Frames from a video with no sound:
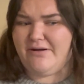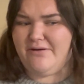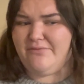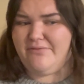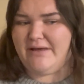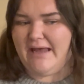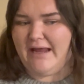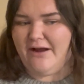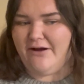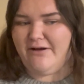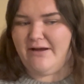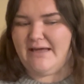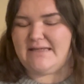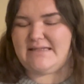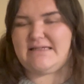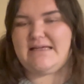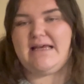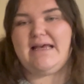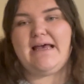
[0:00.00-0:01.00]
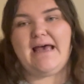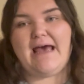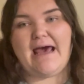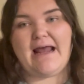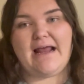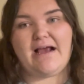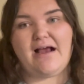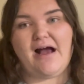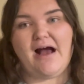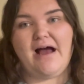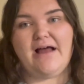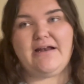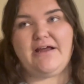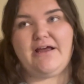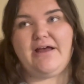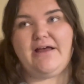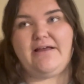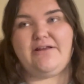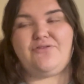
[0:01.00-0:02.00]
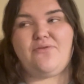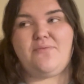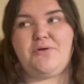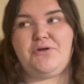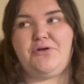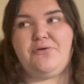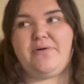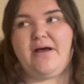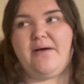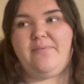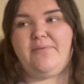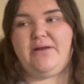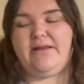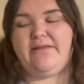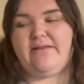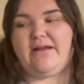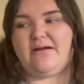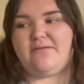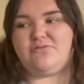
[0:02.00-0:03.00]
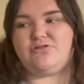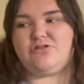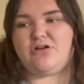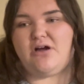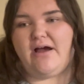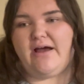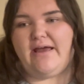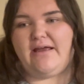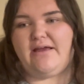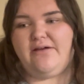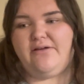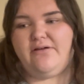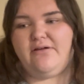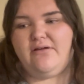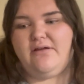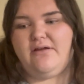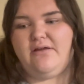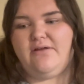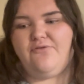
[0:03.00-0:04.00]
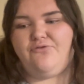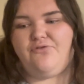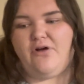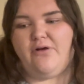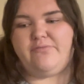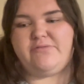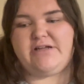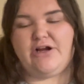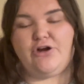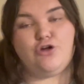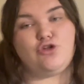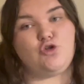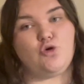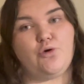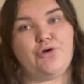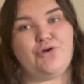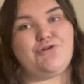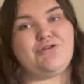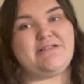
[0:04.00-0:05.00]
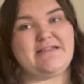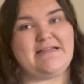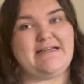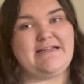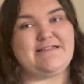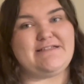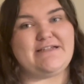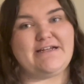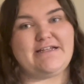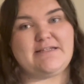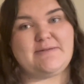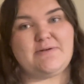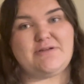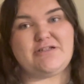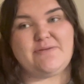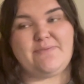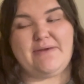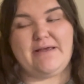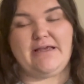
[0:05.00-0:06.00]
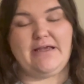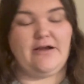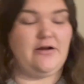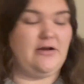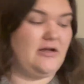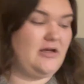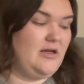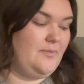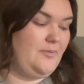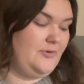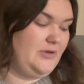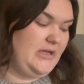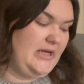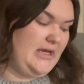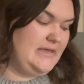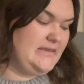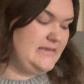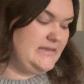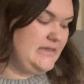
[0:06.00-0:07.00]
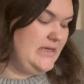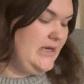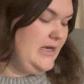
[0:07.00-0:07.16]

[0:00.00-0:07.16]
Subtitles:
carrot, and it's from a new company that I'm trying from Territorial Seeds, and it's supposed to be here in a couple days.